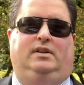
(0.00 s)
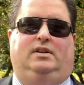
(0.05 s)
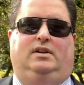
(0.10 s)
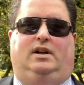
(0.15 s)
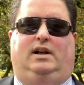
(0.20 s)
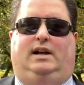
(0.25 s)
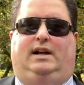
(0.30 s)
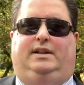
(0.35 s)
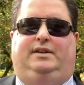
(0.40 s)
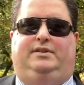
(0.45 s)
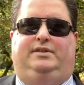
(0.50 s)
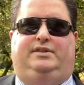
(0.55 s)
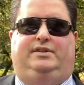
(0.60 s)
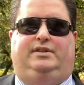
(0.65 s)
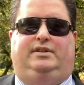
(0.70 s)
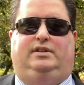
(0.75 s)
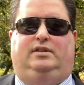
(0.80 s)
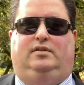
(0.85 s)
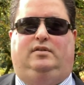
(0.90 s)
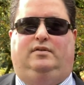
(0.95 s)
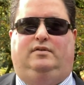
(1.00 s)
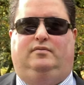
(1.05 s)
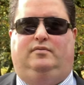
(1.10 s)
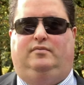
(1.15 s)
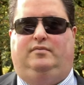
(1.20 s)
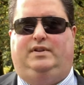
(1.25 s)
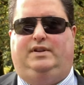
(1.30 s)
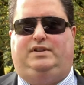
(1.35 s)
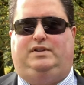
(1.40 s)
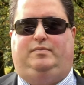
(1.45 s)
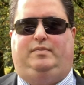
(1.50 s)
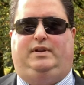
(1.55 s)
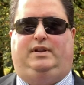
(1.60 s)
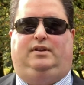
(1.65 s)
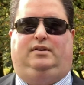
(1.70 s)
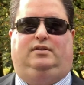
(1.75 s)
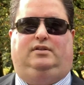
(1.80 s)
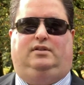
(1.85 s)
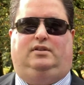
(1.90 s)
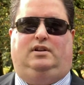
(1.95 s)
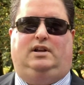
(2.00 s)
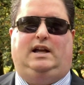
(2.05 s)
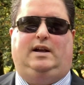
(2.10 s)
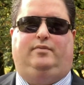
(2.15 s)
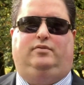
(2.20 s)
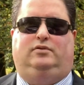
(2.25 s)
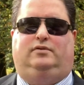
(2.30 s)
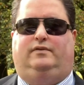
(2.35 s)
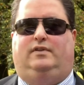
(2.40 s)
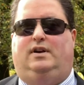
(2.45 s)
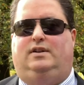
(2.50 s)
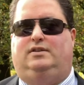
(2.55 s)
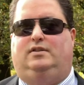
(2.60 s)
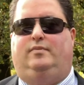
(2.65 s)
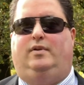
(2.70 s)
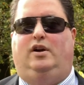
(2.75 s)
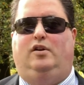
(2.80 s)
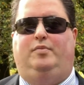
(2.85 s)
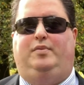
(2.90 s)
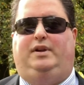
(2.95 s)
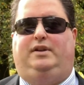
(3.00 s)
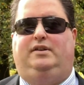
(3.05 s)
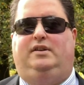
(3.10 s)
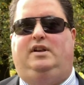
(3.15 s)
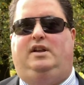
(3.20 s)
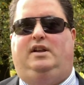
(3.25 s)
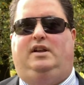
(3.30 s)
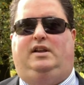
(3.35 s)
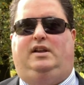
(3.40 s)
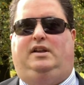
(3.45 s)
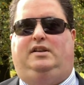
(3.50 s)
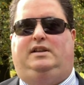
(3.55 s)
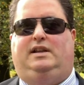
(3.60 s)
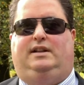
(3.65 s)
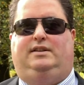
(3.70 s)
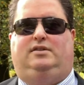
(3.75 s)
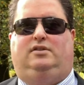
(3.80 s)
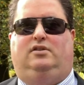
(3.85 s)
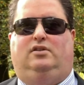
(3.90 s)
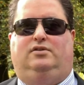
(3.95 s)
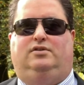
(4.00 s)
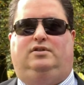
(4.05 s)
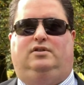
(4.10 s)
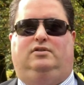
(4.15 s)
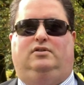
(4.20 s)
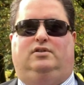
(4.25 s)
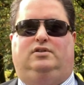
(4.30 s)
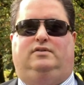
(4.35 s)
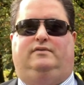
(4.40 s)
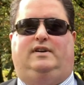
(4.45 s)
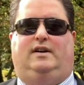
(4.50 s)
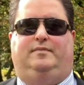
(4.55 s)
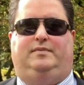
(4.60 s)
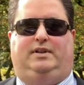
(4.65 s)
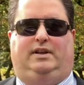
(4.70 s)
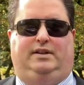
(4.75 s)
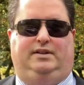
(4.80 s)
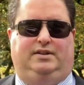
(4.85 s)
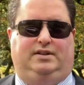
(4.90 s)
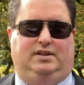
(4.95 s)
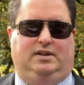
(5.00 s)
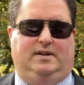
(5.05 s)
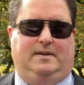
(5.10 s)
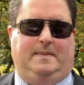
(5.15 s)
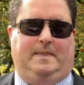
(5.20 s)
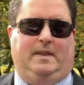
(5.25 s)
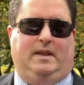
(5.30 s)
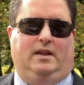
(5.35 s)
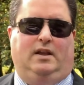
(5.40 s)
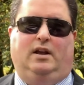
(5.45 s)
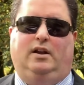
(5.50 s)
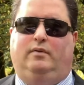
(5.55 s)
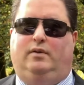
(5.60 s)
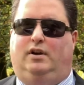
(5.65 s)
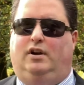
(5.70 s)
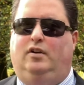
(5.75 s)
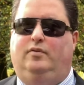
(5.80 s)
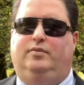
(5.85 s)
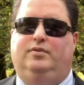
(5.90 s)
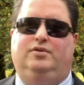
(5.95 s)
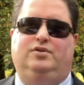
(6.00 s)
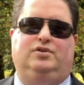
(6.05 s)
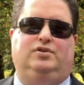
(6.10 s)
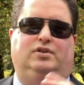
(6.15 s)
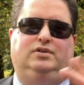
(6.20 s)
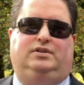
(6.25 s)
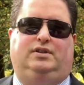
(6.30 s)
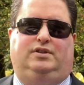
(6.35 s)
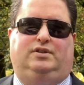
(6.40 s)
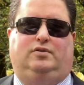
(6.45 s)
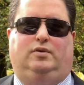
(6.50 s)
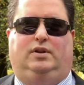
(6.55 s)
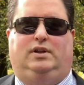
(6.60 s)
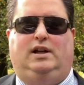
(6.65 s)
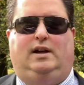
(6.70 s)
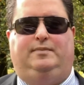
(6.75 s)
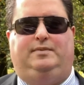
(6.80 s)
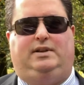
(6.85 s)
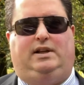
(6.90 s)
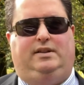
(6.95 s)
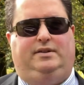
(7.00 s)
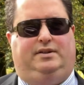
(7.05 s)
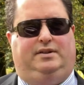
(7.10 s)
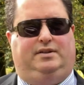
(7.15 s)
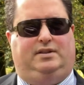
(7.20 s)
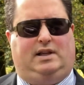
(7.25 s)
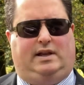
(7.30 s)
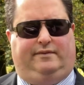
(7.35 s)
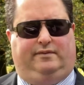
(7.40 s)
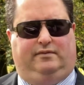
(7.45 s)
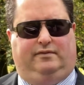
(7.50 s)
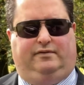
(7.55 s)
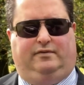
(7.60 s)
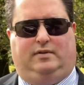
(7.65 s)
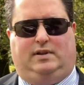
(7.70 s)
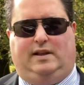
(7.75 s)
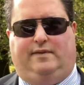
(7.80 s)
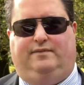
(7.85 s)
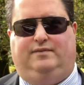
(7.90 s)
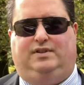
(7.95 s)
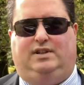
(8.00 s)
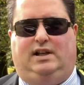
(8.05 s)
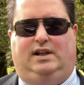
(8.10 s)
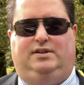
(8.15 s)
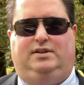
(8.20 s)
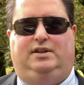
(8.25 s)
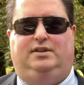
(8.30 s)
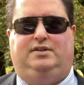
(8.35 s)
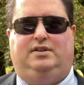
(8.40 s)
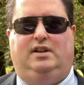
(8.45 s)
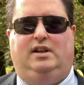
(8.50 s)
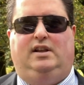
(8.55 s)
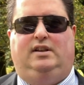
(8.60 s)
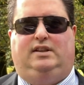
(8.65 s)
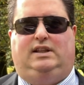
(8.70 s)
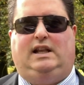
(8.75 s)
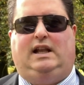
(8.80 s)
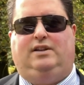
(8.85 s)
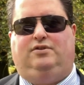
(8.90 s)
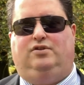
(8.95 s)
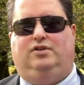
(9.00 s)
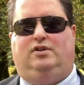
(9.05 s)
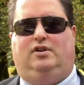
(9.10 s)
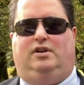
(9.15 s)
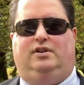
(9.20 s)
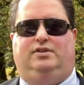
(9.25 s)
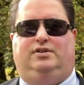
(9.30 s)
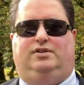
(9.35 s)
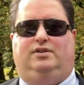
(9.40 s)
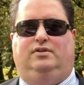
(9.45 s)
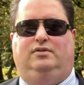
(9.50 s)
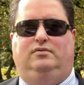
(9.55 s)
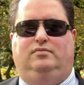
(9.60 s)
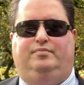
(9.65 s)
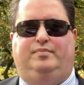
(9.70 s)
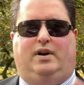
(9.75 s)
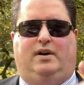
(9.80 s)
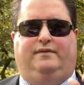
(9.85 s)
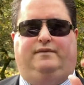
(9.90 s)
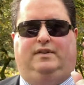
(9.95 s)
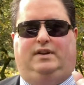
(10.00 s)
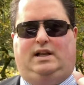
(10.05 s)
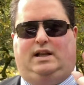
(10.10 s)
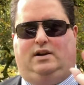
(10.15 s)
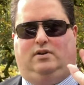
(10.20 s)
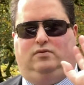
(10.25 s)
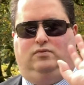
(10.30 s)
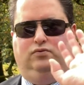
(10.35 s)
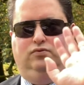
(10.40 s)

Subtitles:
And this being an Apple device, I'm hoping it gets lots and lots of updates. Anyway, I hope you enjoyed this quick update. This is Gavin from Gavin's Gadgets. Catch you guys soon. Bye for now.